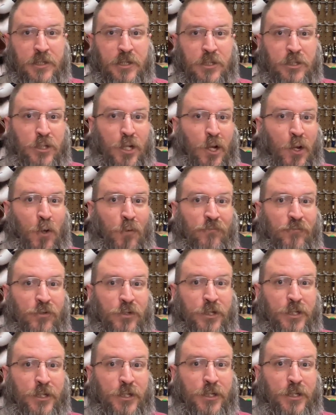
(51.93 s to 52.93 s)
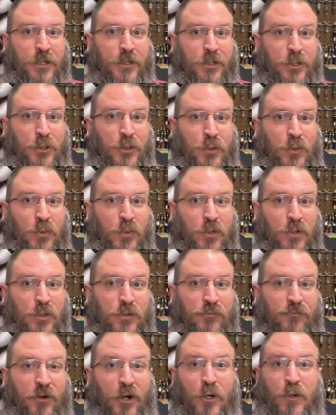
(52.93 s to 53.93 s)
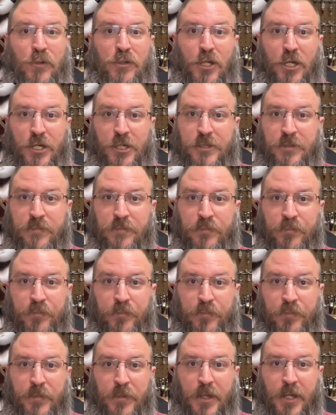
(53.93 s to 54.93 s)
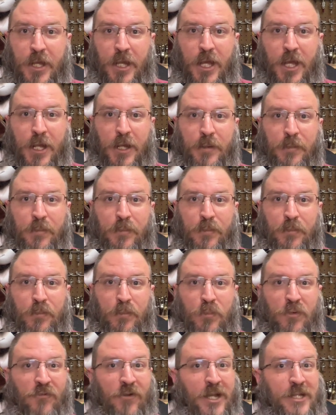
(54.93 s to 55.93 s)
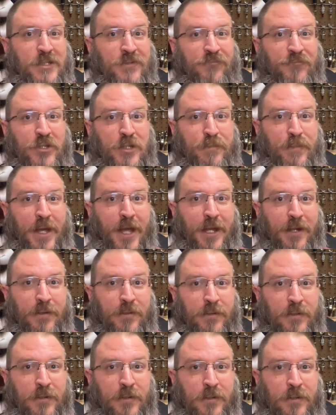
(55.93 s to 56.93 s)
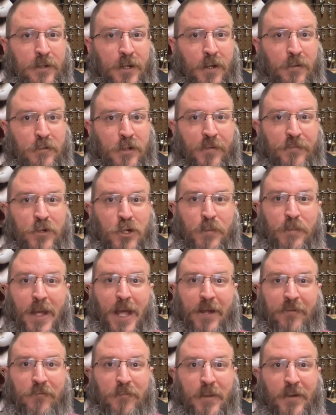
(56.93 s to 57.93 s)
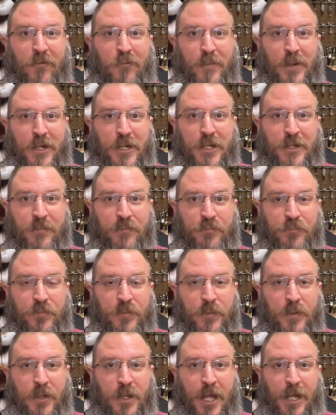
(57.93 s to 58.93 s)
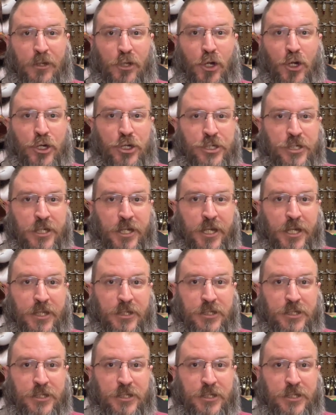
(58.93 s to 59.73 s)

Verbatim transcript: So hopefully you will follow along and provide some feedback. I'd love to hear back from everybody at large and